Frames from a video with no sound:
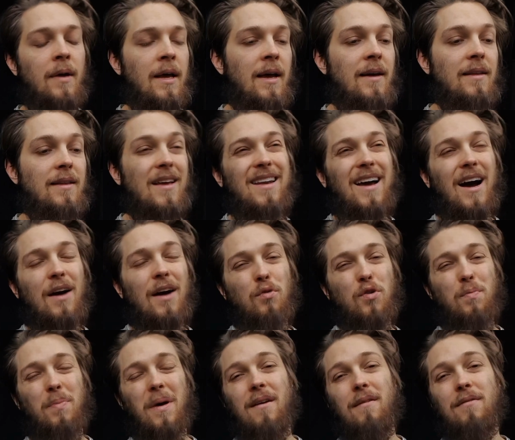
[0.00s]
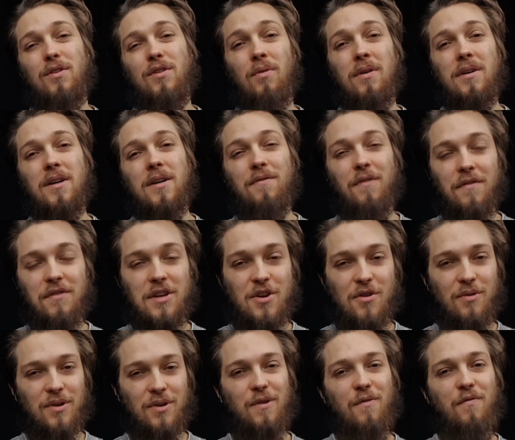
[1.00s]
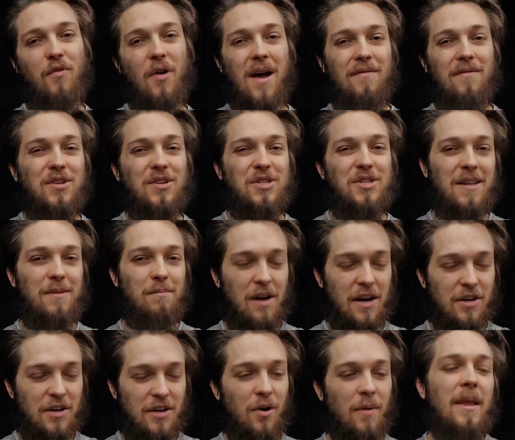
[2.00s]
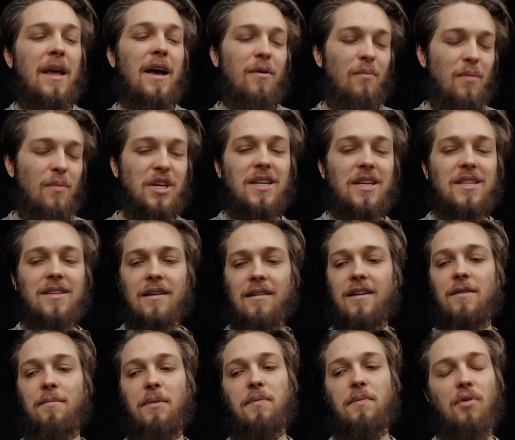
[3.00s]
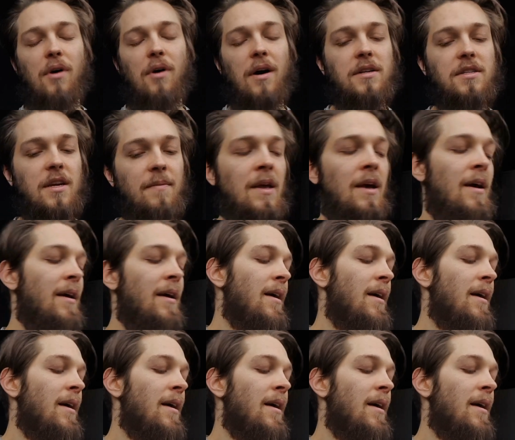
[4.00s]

then I would pay 250 euros for every single blood draw, which is a little bit pricey.